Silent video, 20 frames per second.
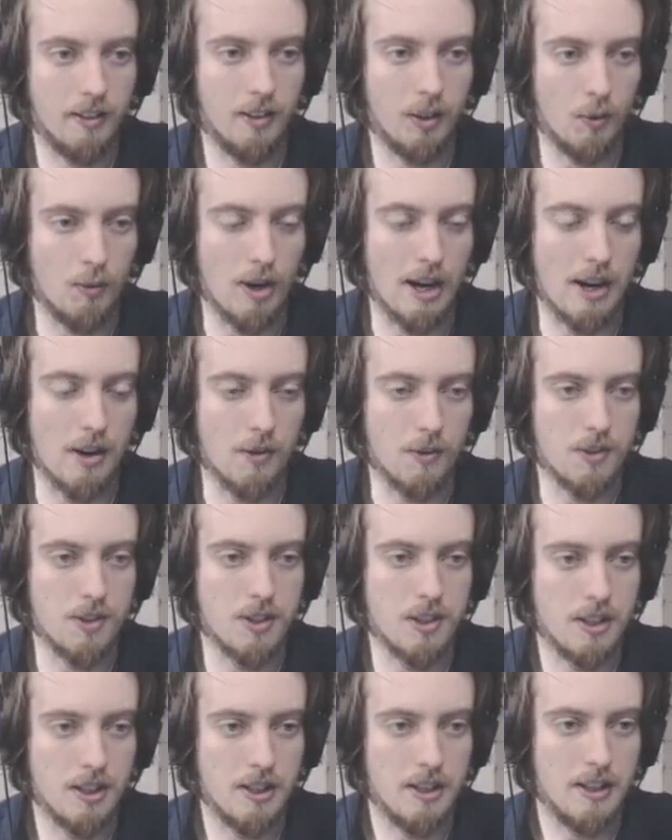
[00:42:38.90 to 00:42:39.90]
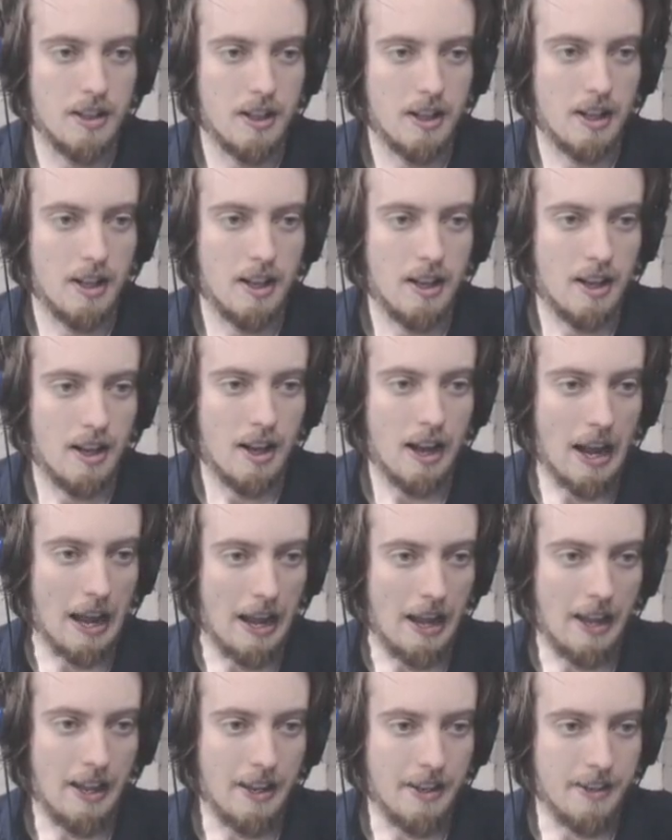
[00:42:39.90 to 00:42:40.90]
rounds,
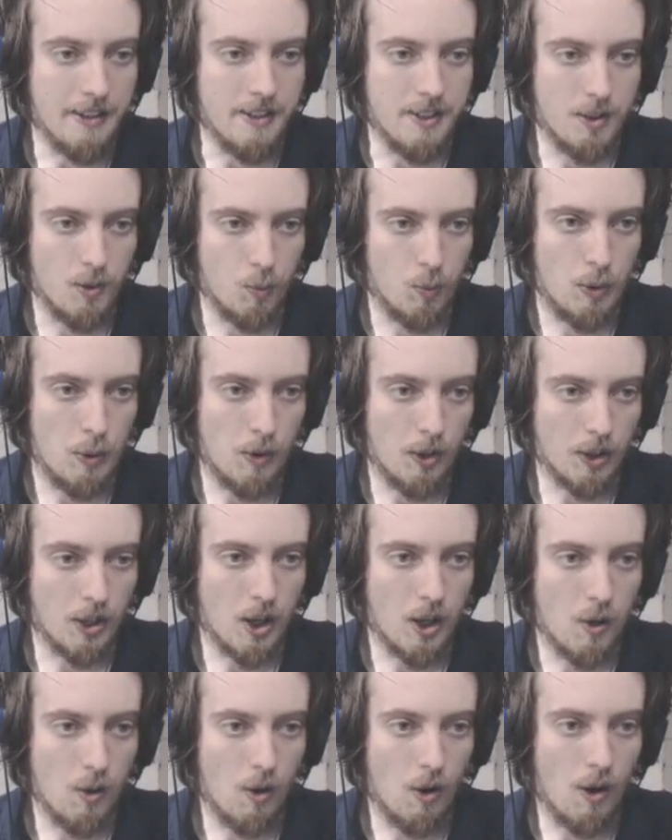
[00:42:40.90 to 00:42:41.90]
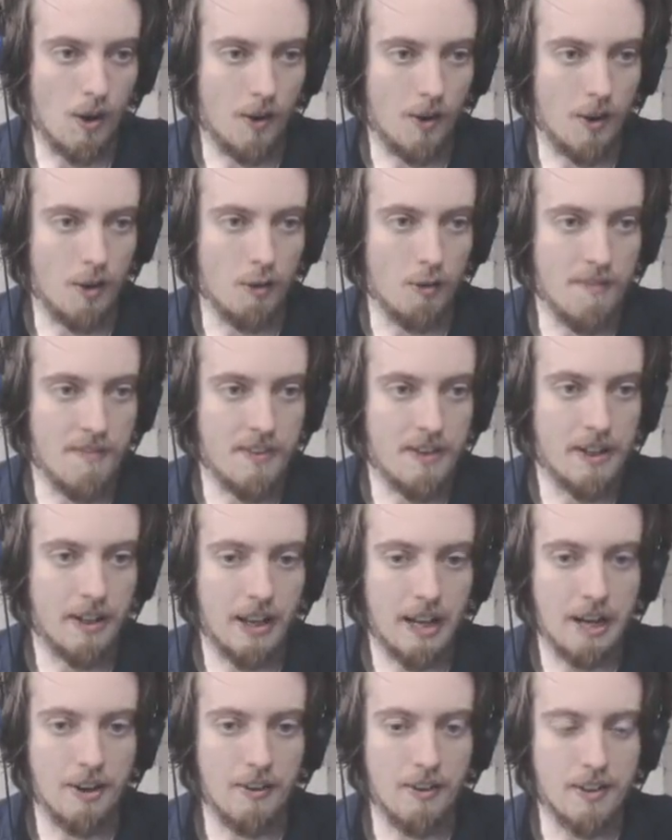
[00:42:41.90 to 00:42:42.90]
and we want to go on reveal
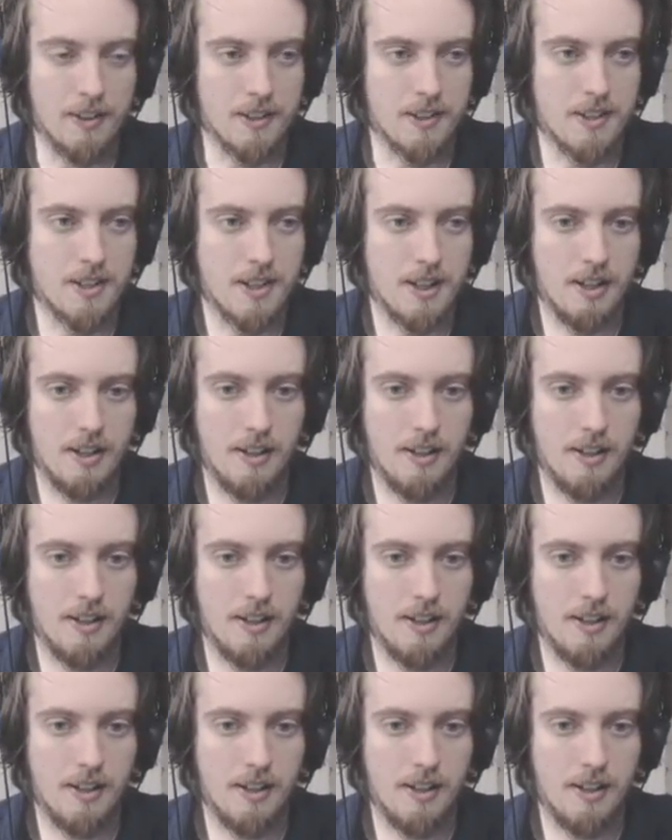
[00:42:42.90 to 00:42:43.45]
areas.